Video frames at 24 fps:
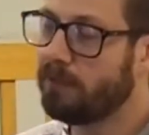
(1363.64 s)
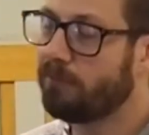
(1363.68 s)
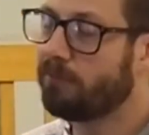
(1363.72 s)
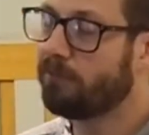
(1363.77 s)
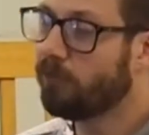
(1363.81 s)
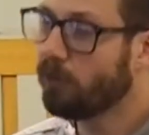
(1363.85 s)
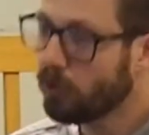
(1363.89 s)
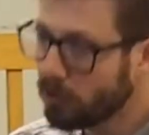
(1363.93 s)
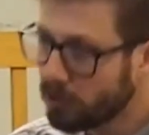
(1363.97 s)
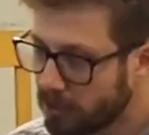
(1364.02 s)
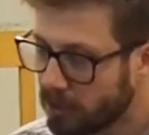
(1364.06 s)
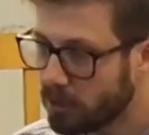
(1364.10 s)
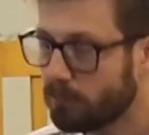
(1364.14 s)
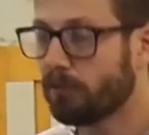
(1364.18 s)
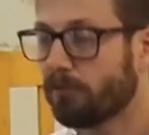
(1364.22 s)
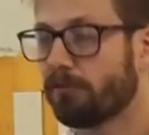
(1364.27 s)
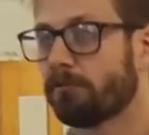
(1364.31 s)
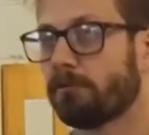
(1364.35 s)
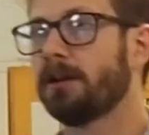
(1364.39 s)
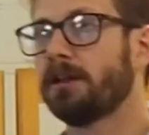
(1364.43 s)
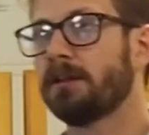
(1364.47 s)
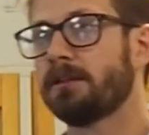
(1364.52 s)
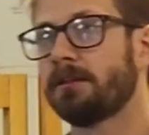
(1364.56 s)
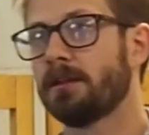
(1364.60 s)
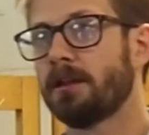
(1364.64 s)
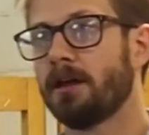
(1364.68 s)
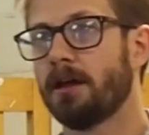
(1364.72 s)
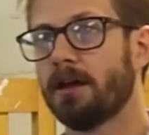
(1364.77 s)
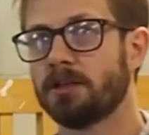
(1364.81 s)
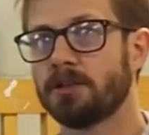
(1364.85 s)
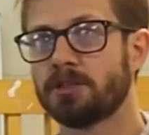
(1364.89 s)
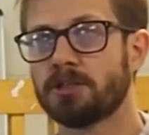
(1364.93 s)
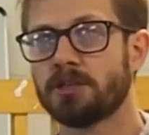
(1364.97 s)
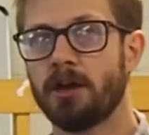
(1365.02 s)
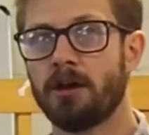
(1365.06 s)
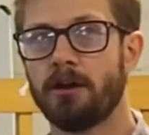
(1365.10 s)
volume of
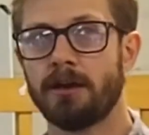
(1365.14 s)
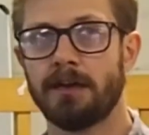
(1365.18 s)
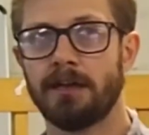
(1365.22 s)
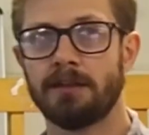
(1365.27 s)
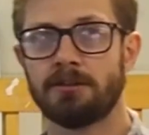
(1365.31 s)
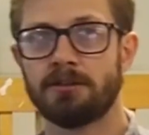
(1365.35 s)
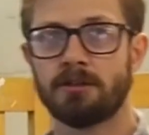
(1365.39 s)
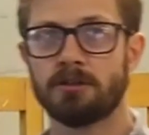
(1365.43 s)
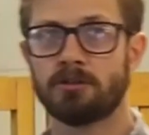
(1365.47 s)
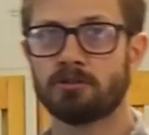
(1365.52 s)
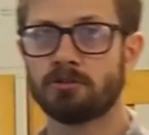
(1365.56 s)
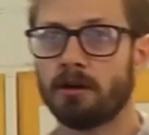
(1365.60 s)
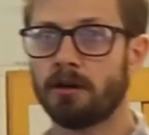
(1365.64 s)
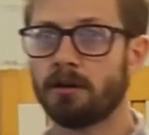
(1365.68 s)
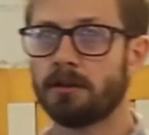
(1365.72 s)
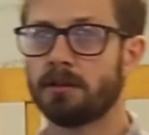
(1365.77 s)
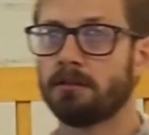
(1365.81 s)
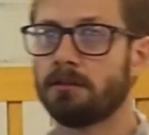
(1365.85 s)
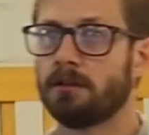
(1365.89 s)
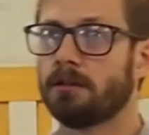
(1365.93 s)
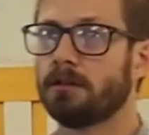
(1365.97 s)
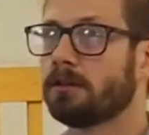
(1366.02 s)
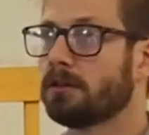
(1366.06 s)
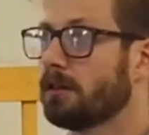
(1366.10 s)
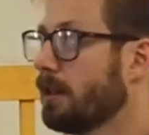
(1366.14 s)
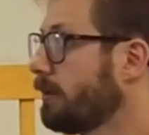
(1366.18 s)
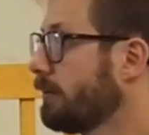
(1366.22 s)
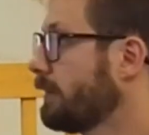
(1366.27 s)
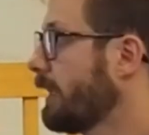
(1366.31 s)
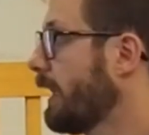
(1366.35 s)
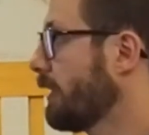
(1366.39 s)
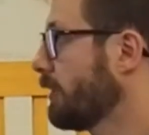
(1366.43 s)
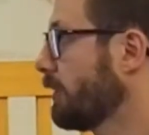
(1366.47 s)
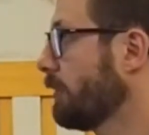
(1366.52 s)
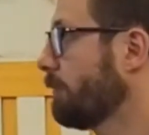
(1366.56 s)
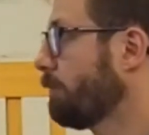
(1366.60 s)
research going into drugs that slow
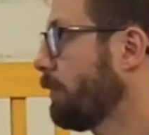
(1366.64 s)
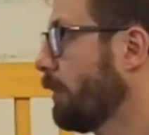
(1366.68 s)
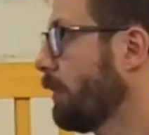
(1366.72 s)
down the